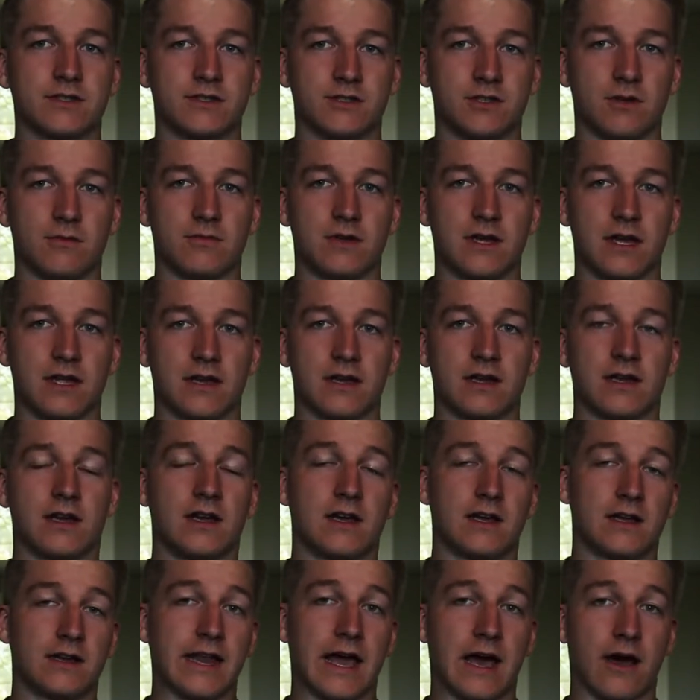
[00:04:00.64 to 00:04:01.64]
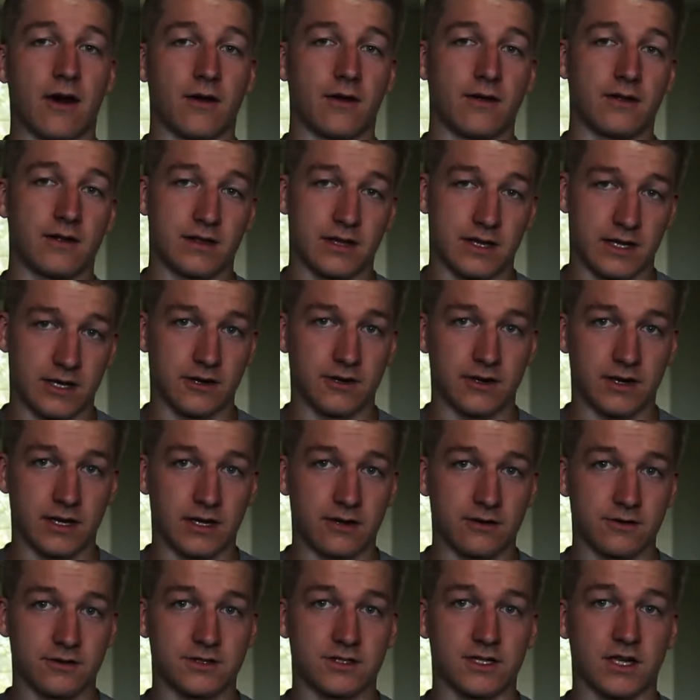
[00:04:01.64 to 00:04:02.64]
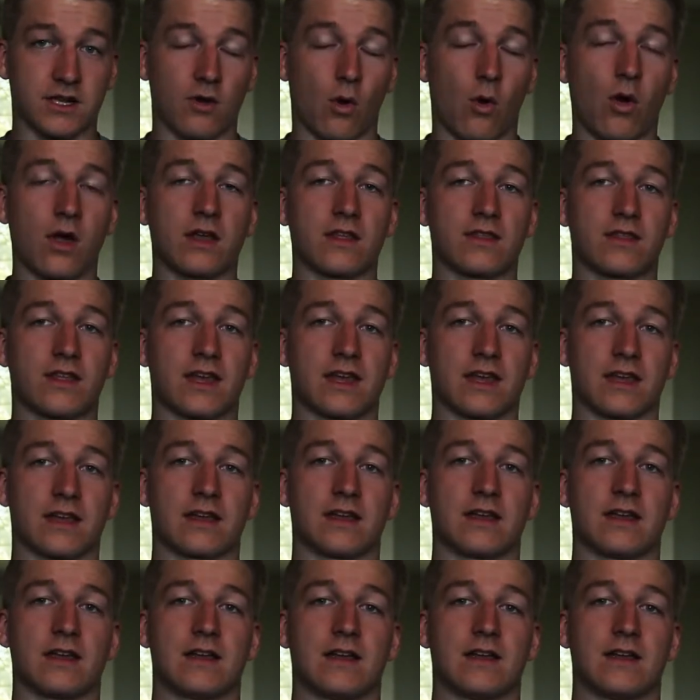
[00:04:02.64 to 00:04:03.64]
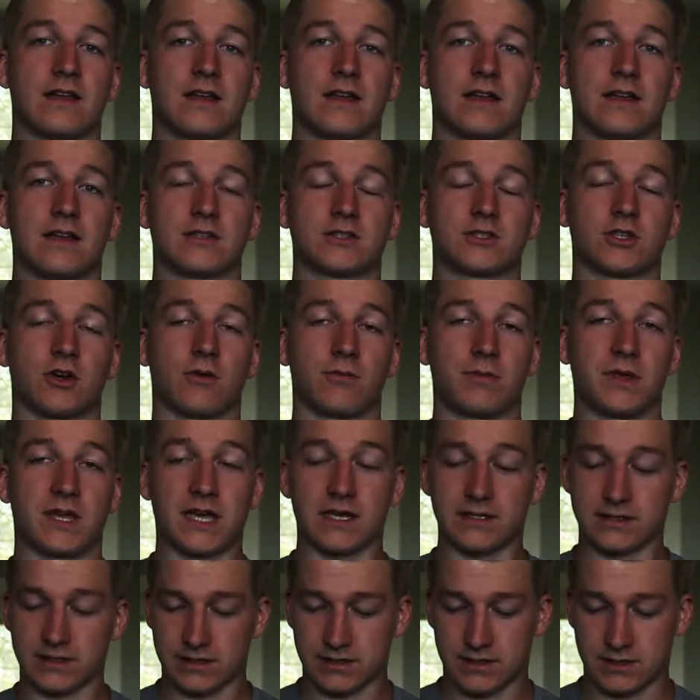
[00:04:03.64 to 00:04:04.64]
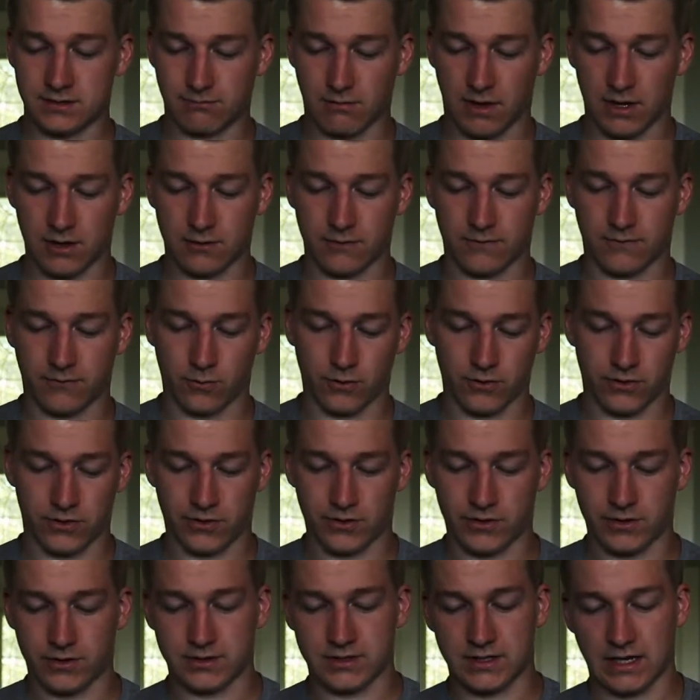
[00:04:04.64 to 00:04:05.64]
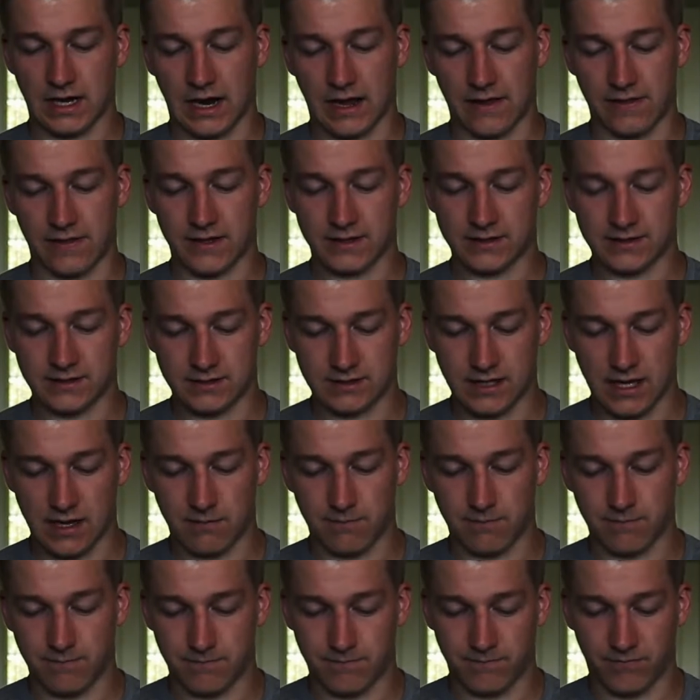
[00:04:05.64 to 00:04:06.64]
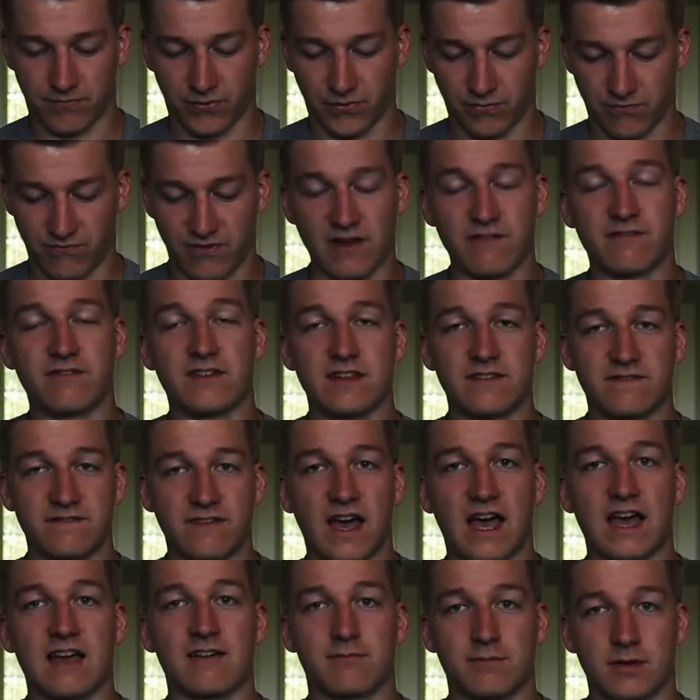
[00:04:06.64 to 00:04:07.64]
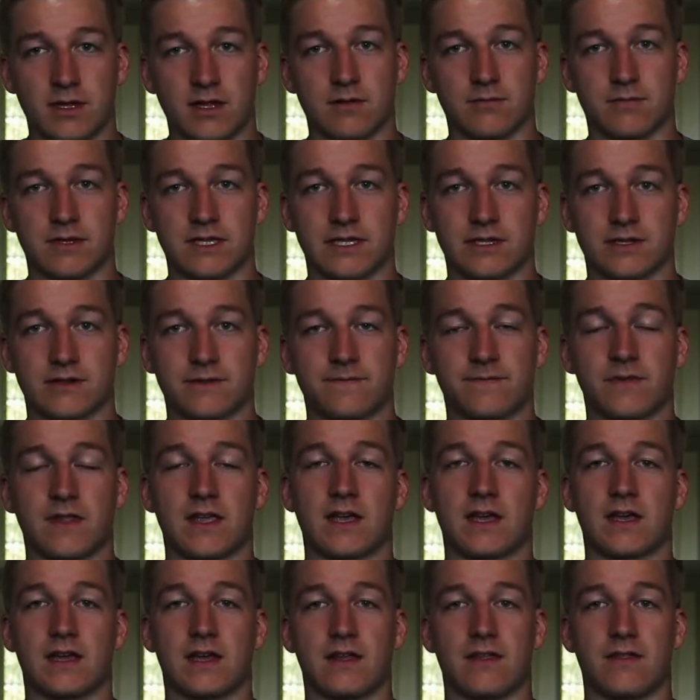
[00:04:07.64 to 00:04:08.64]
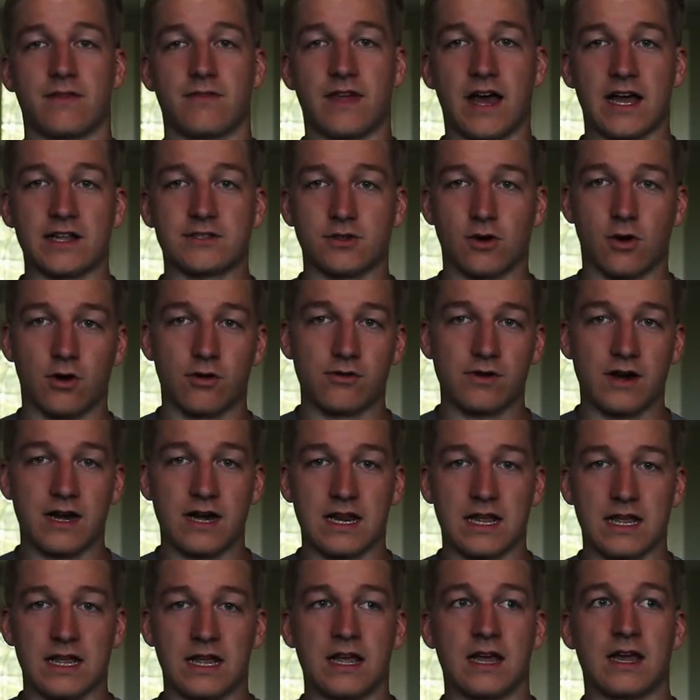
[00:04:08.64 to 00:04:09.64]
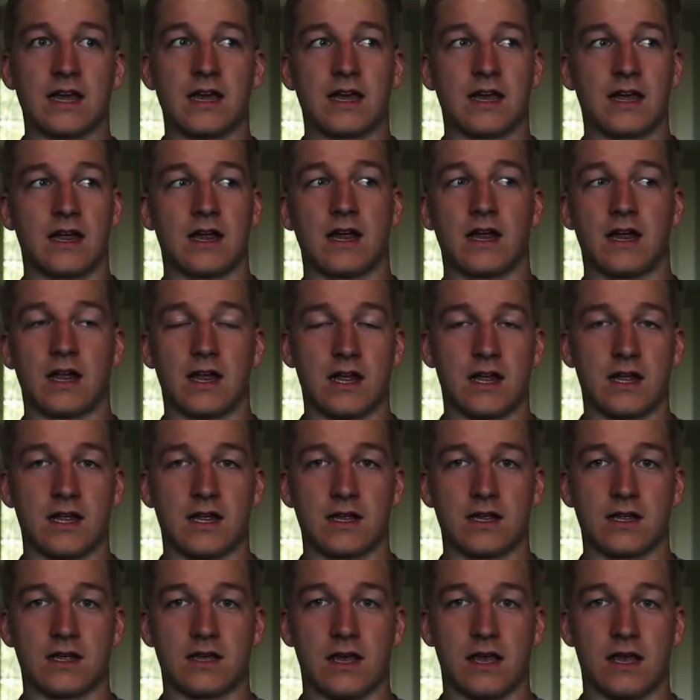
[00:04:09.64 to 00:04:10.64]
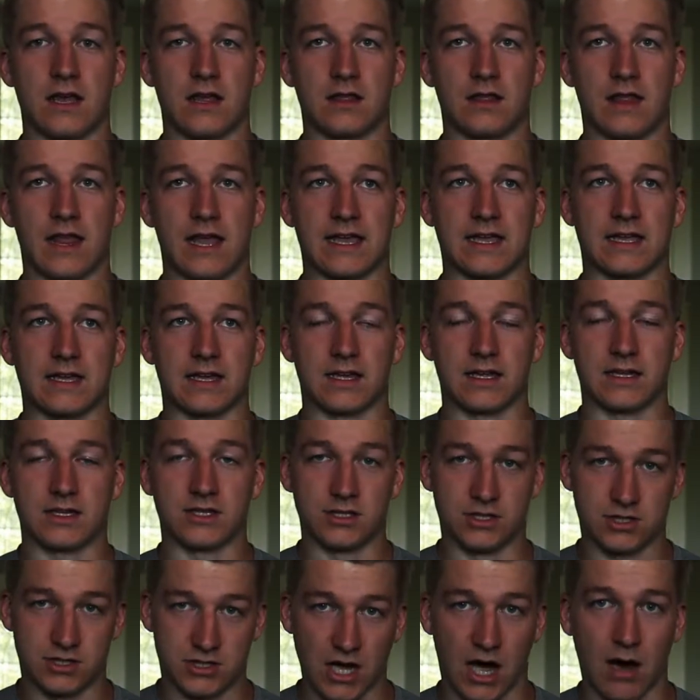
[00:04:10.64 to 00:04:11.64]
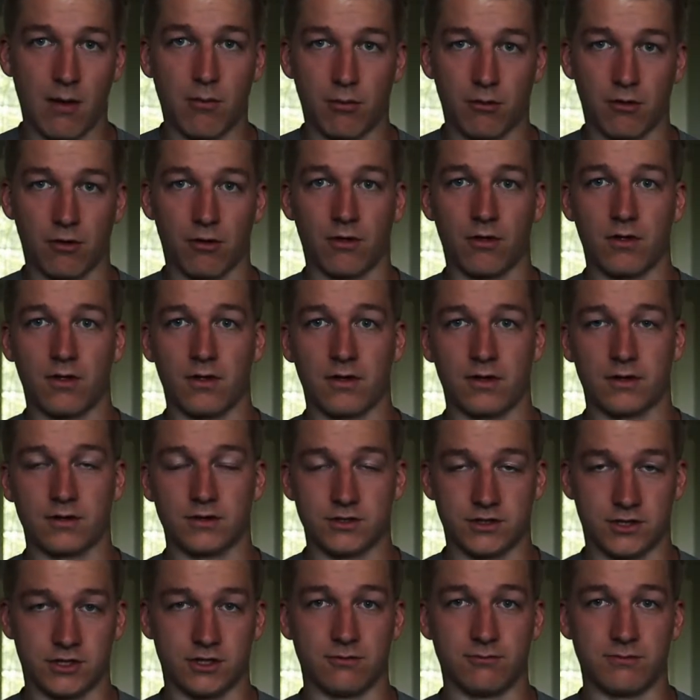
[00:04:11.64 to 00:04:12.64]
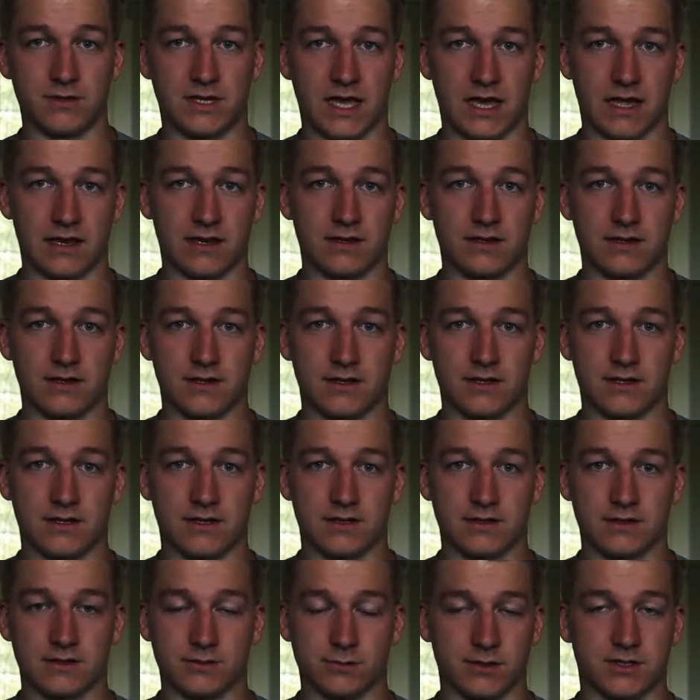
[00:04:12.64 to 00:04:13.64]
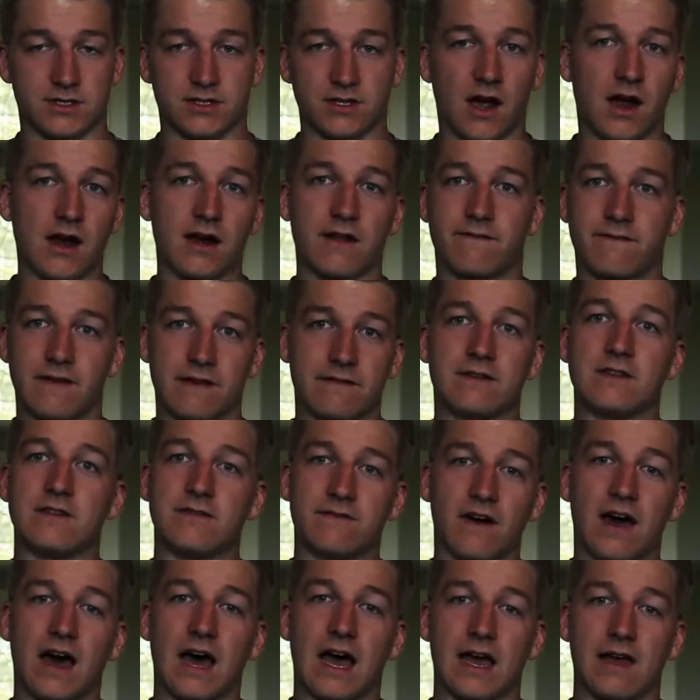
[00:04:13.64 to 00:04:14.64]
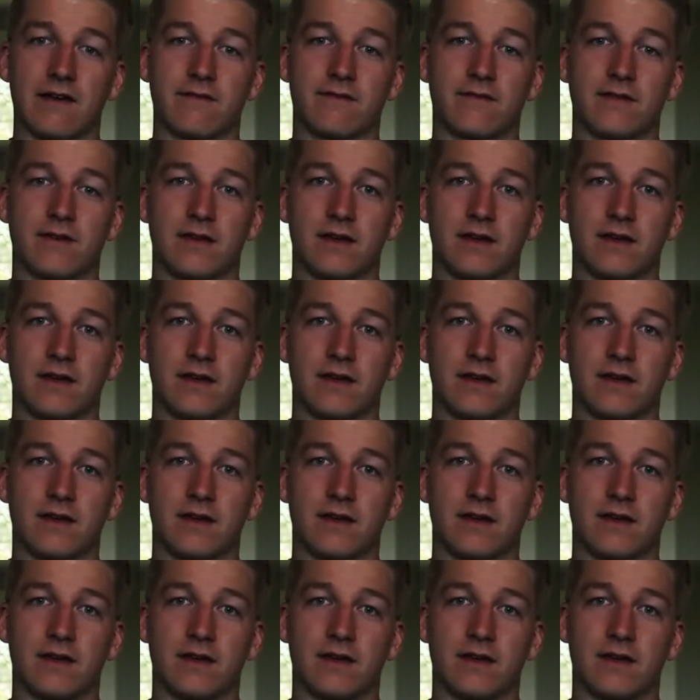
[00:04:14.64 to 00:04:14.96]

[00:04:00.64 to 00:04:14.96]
zoomed in. Now, here's the annoying thing. So because this is Micro Four Thirds and this is a 55 millimeter, that's already like double zoomed in. So it's not a 55.